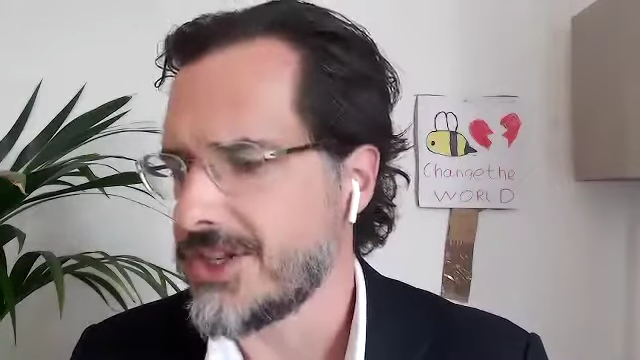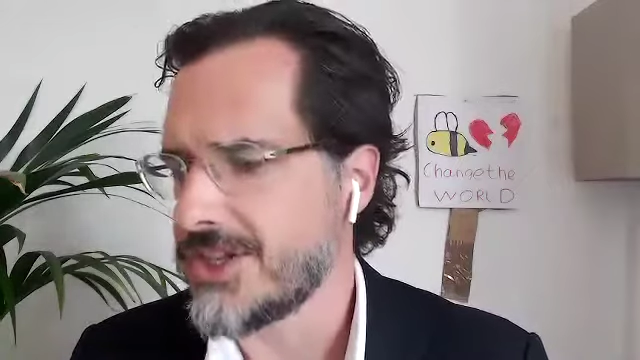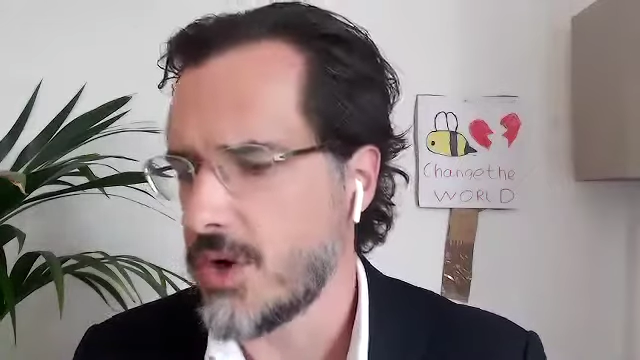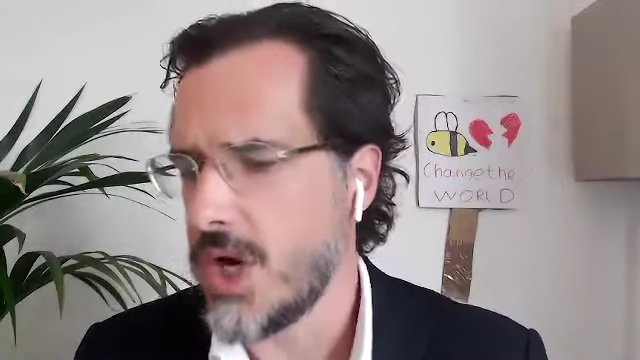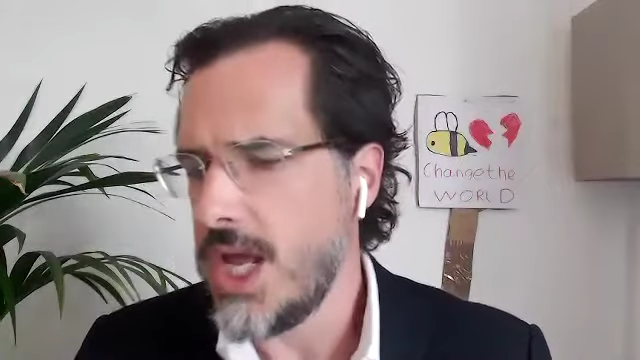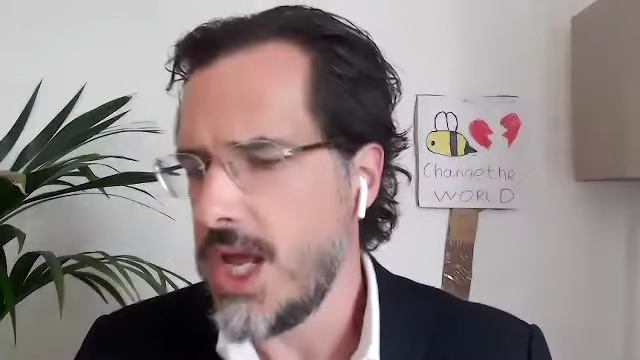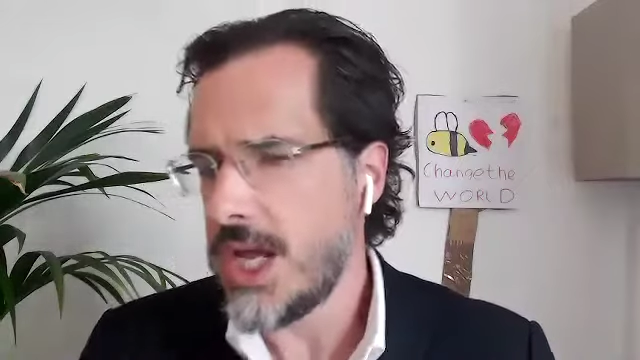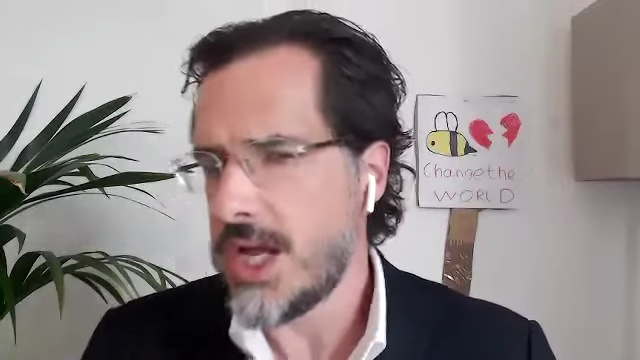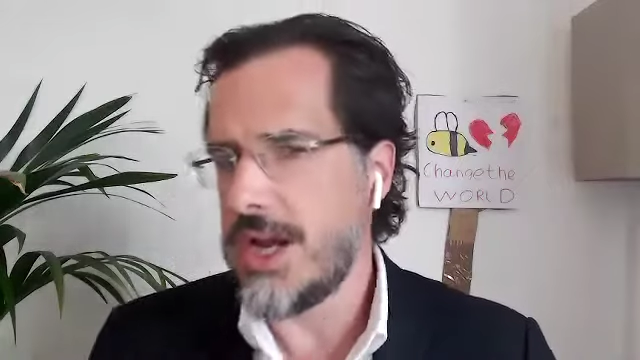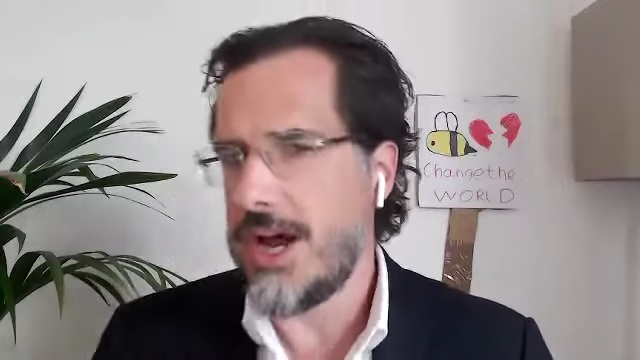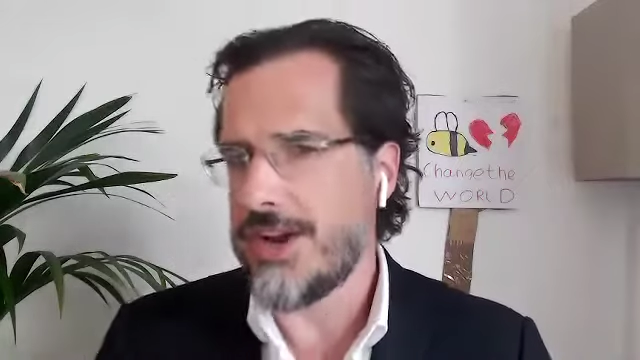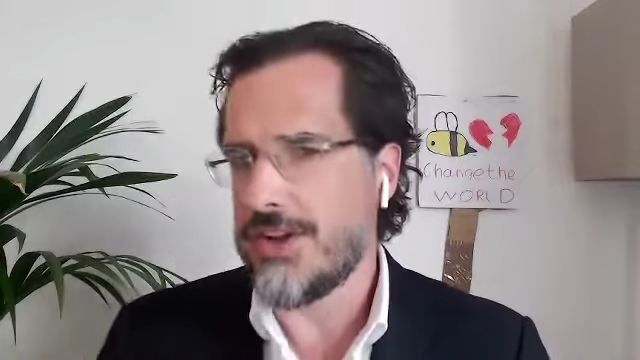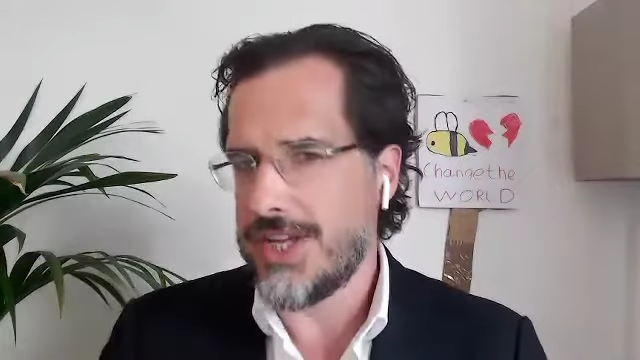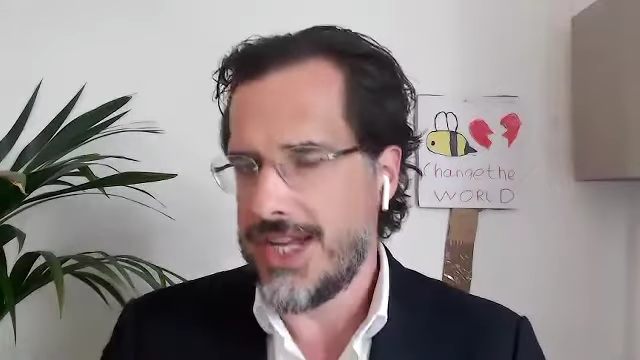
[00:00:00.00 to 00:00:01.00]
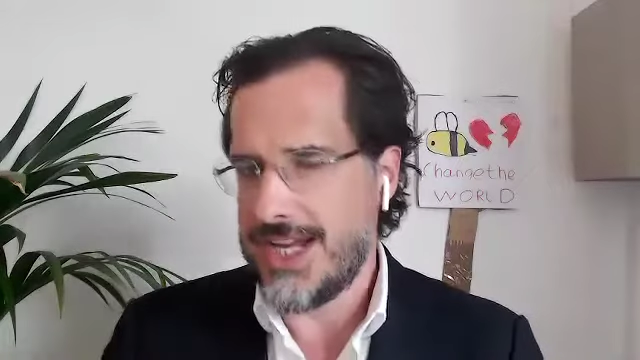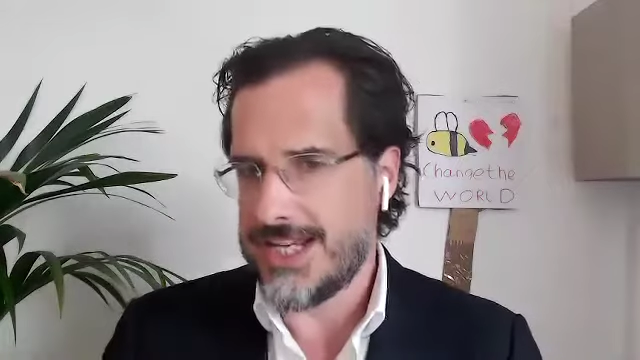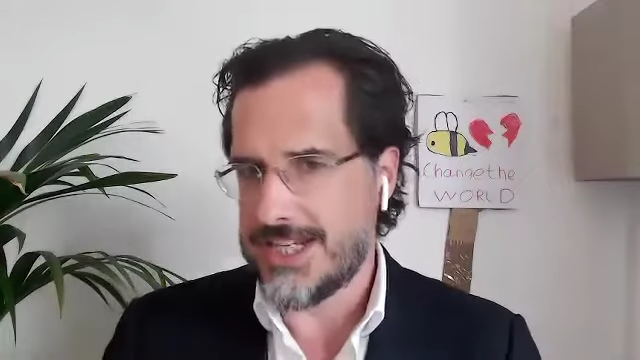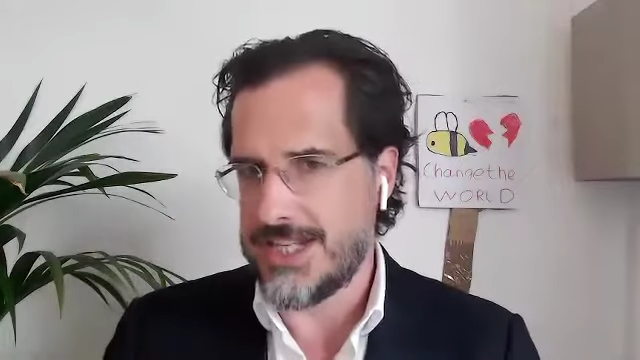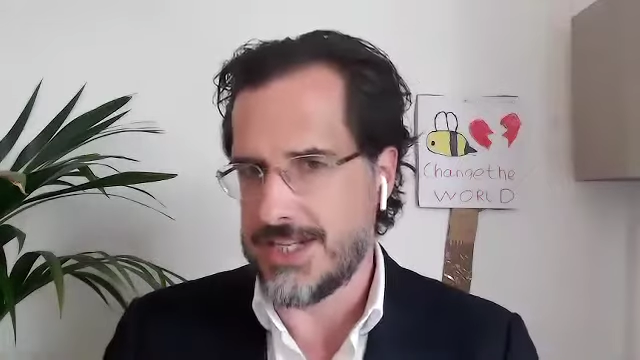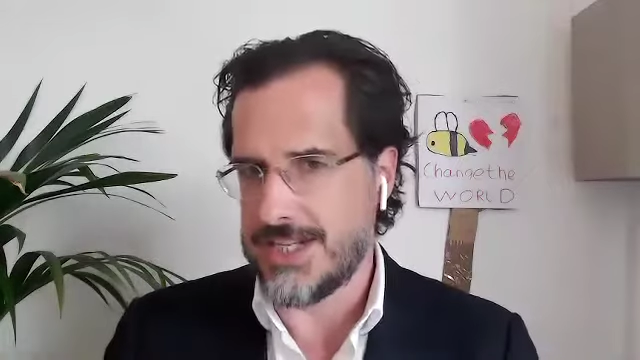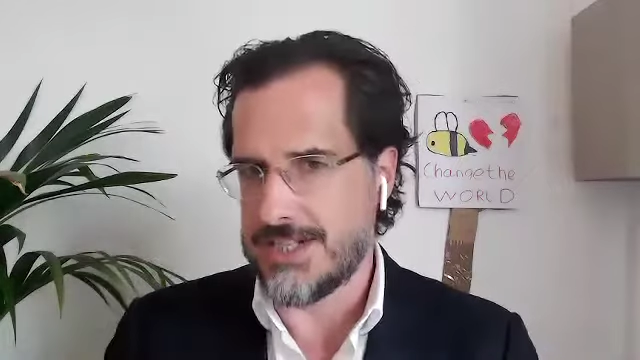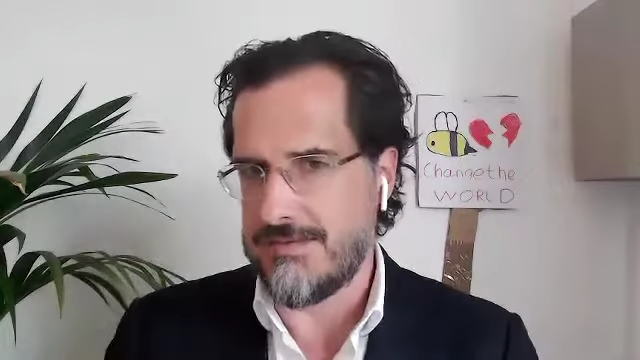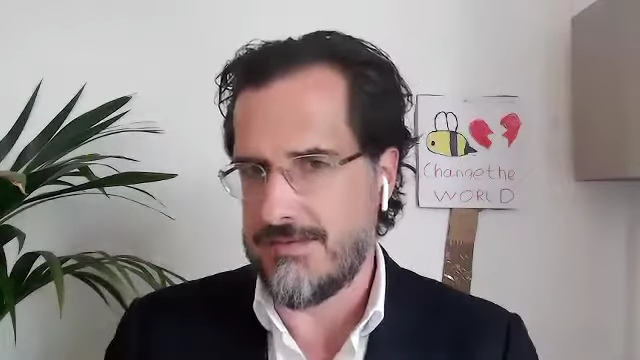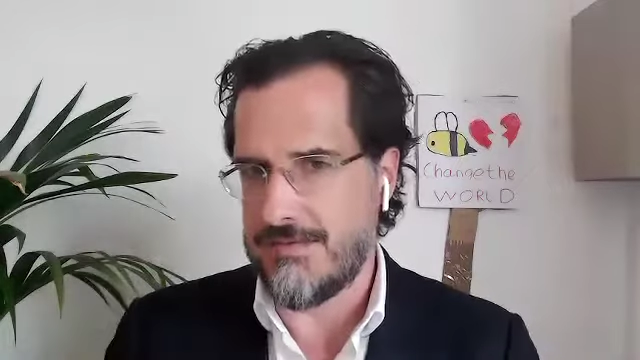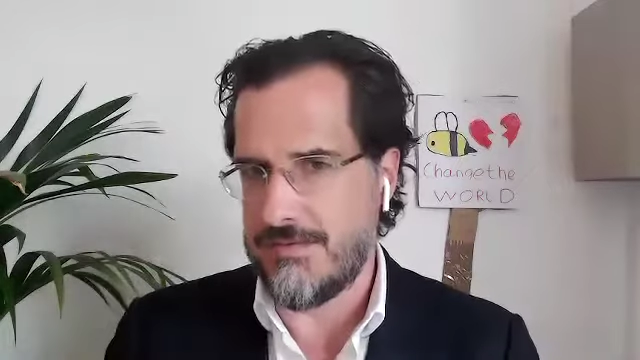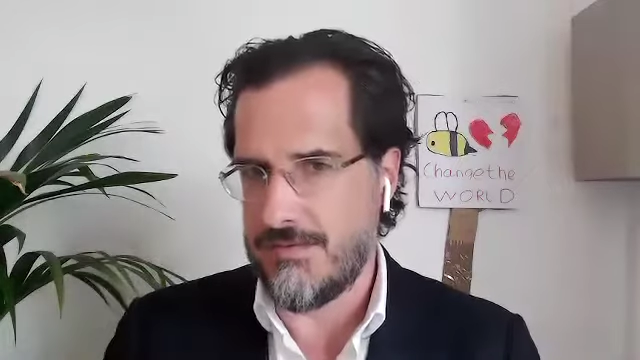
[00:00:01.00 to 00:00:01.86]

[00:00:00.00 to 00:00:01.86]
So not only has this